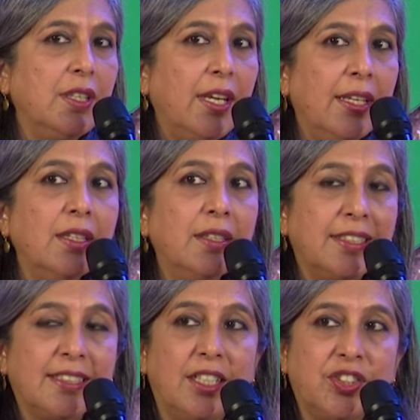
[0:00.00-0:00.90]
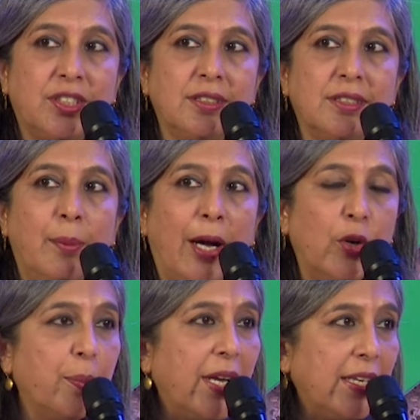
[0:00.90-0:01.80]
in the discussions about
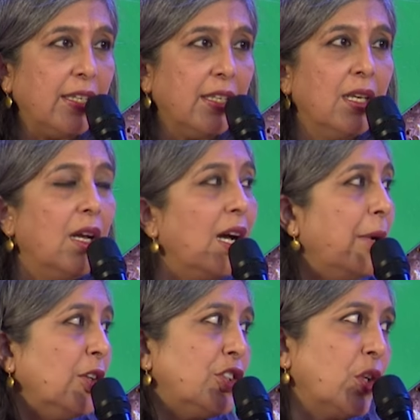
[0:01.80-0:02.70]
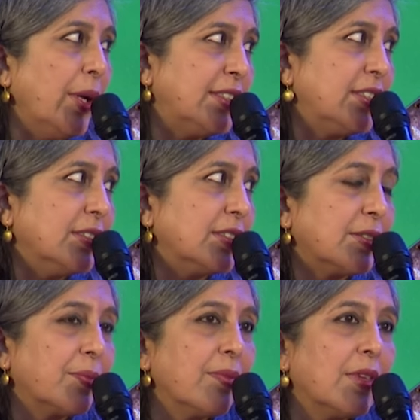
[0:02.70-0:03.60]
money, about choices.
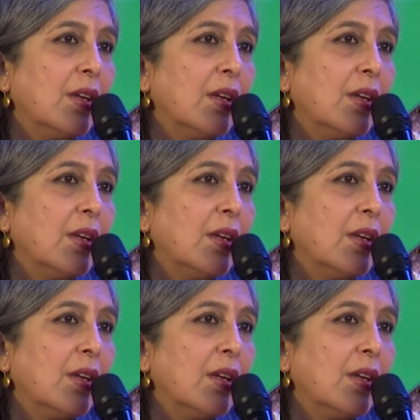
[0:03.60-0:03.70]
Right.